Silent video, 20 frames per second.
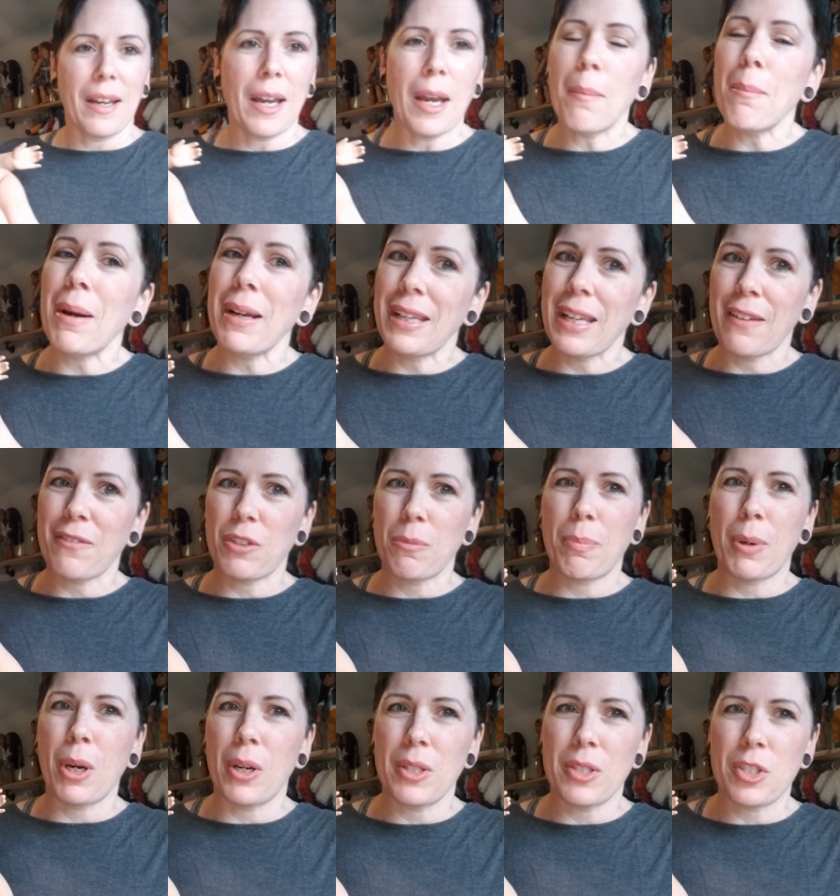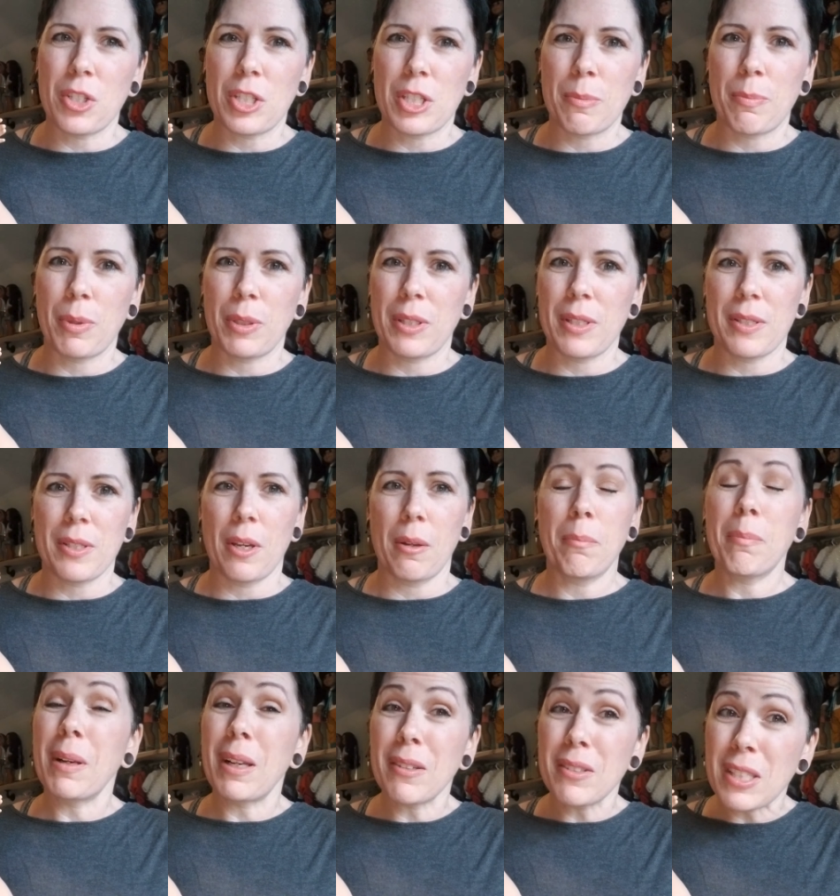I might have to pause just to put this on,
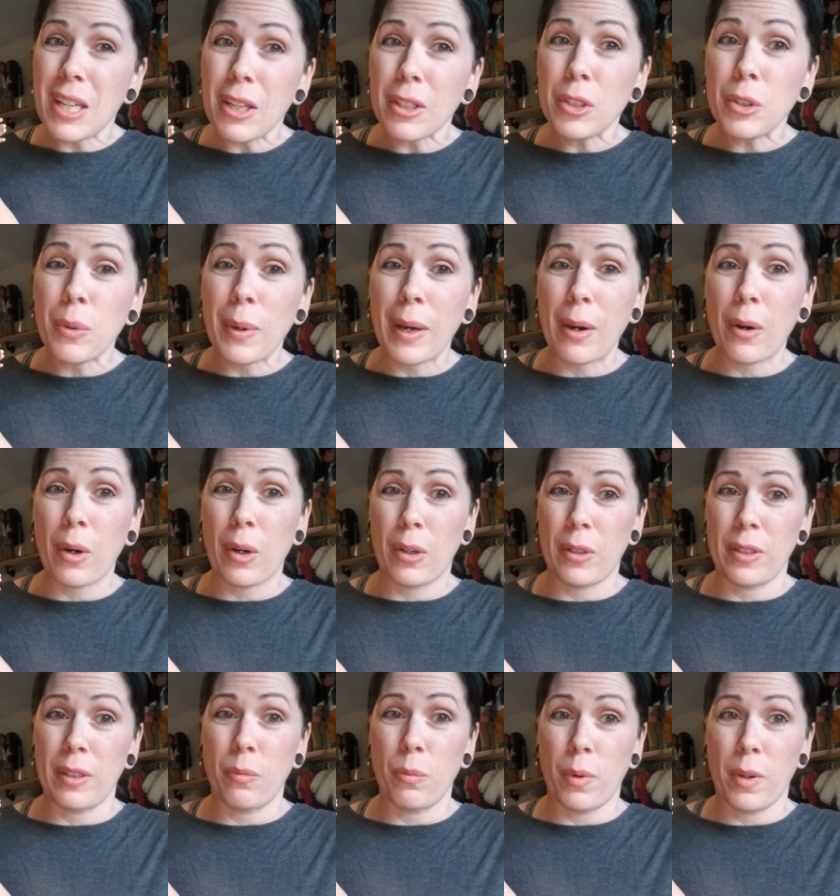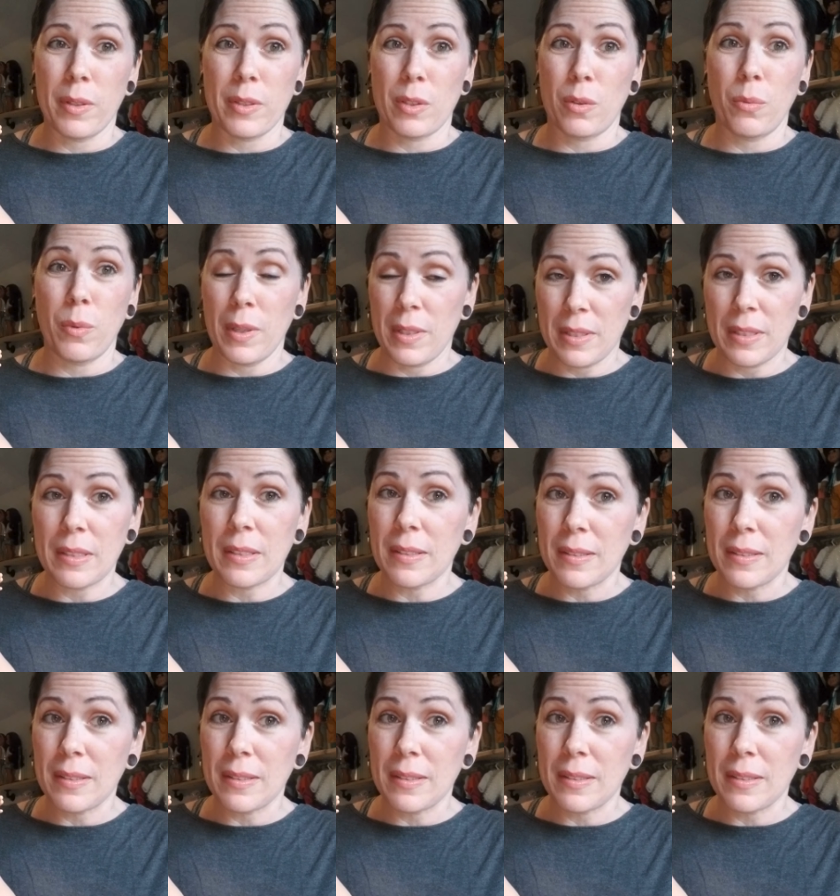but I'll tell you how hard it was or wasn't.